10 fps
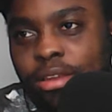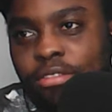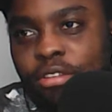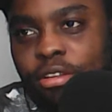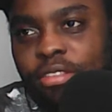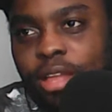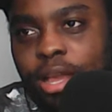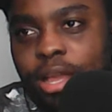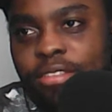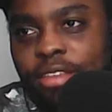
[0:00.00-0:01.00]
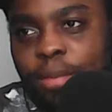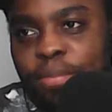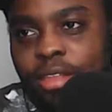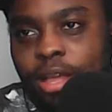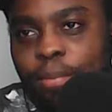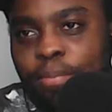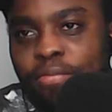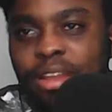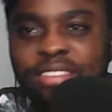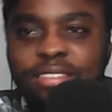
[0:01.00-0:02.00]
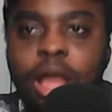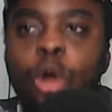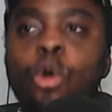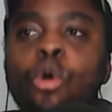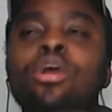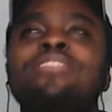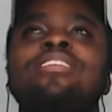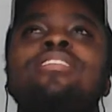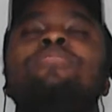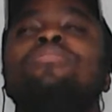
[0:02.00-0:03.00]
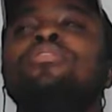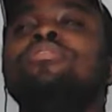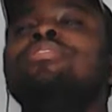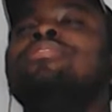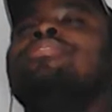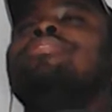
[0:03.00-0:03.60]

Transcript: Trossard steps up. He's hit the post.